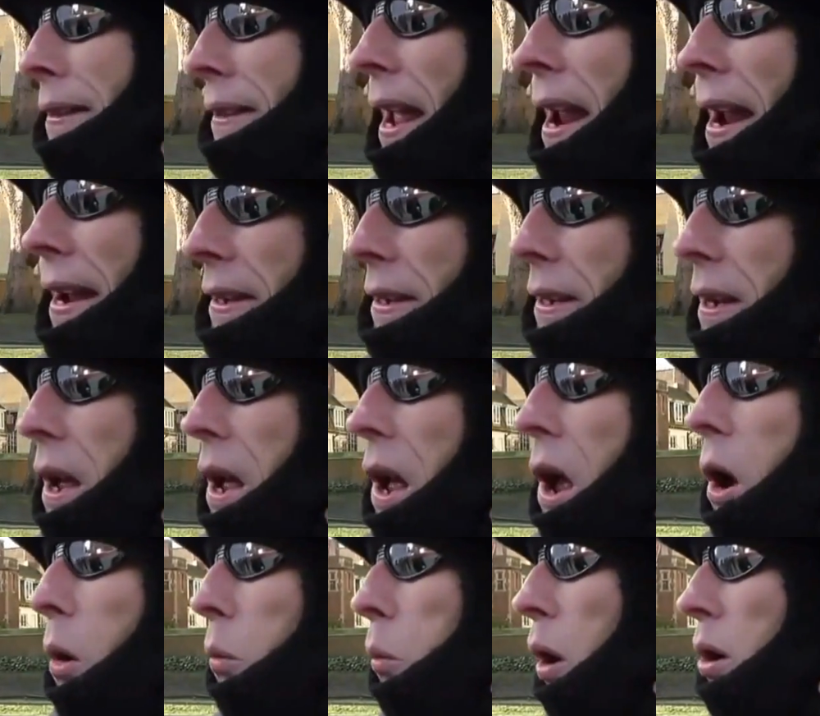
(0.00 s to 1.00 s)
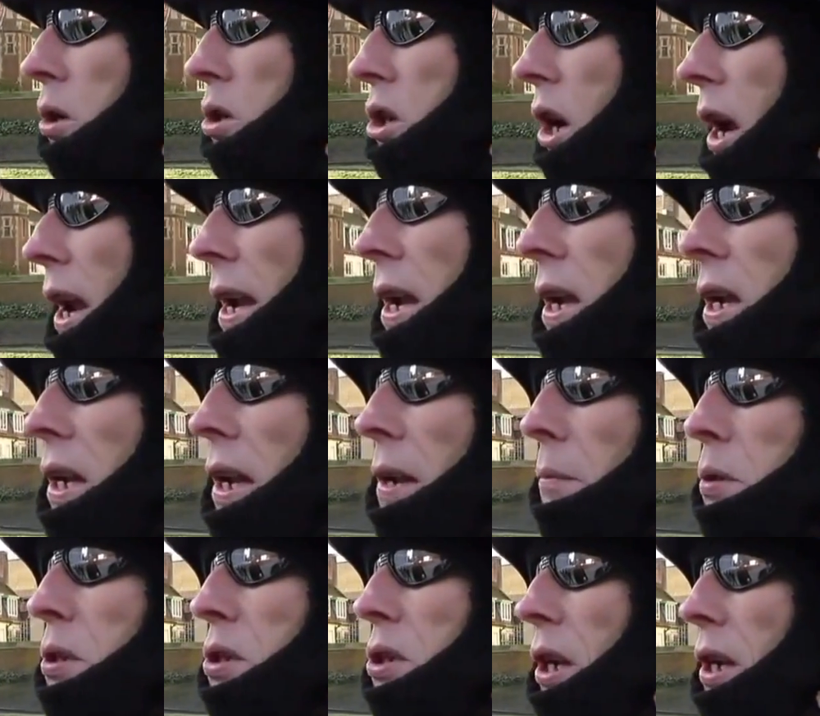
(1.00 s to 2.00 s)
then was it
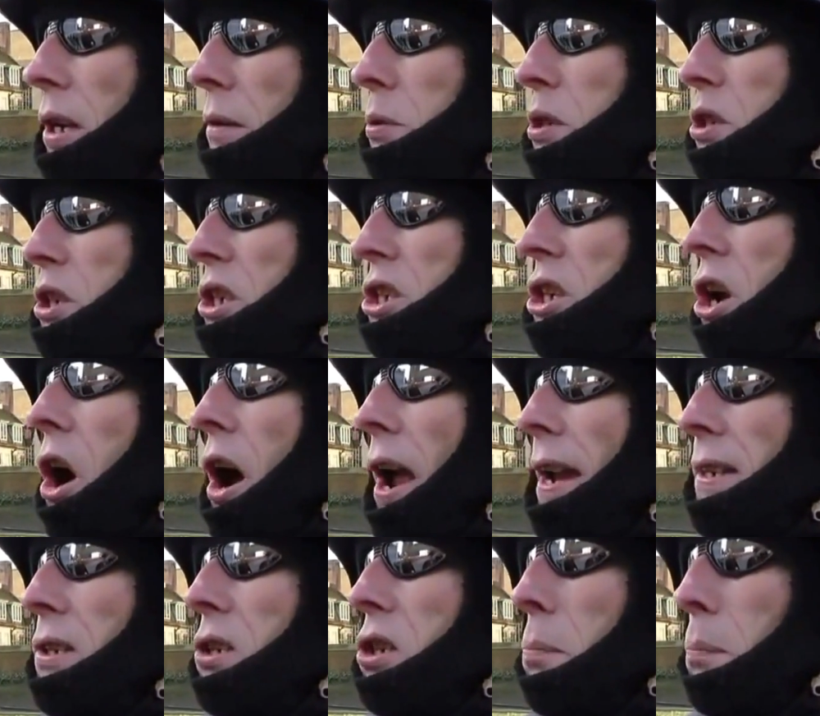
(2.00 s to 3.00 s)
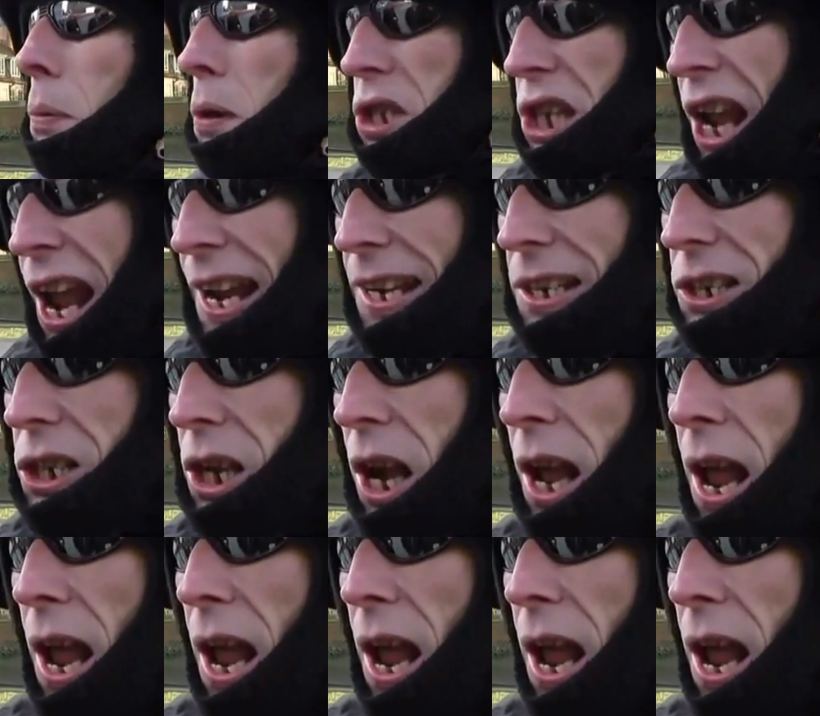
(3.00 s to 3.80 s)
was designed to protect